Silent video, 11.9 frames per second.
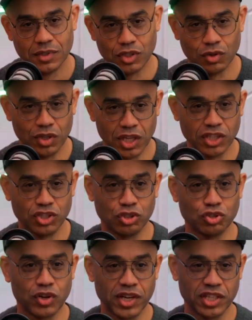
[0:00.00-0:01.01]
So unless you're
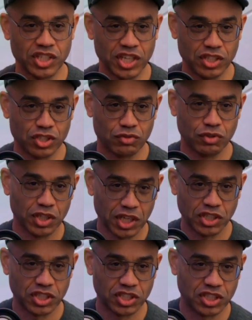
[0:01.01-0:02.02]
trying to change the
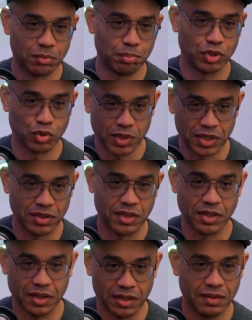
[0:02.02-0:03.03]
relationship between
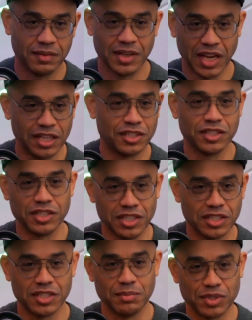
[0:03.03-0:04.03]
the
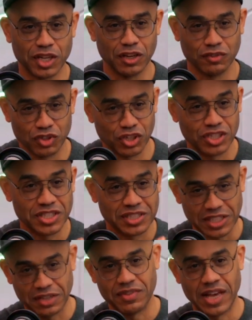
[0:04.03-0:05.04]
entities themselves, you can just
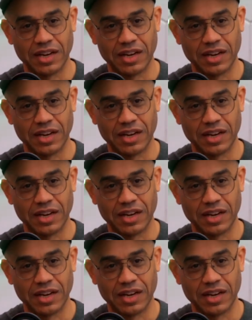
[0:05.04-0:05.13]
leave that